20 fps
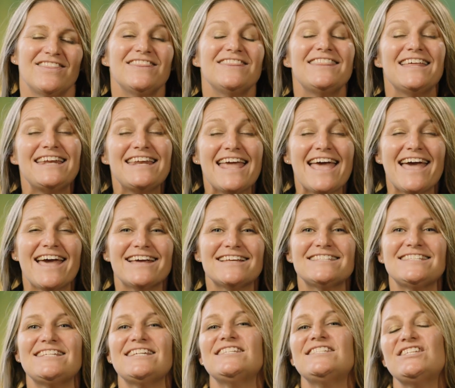The
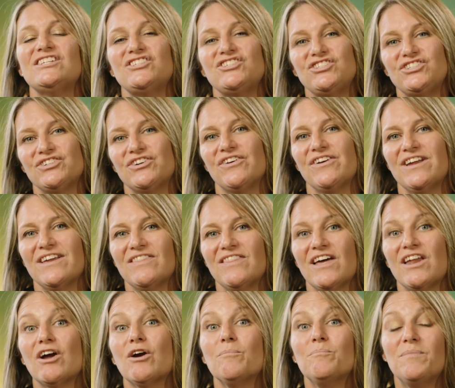next is ensuring
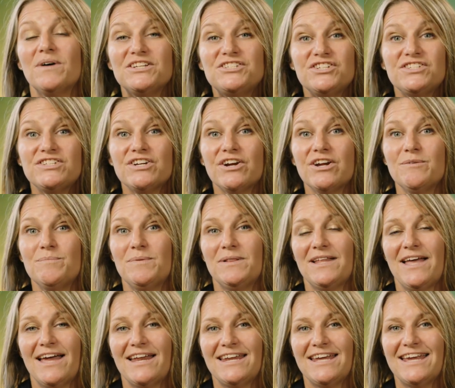that our budgetary
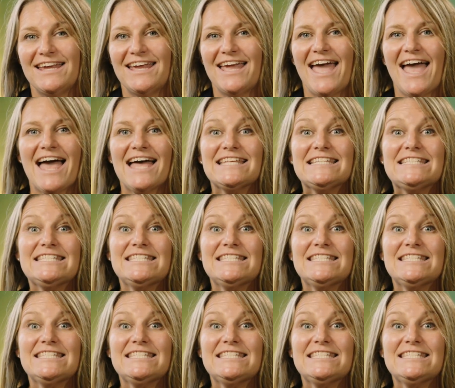planning has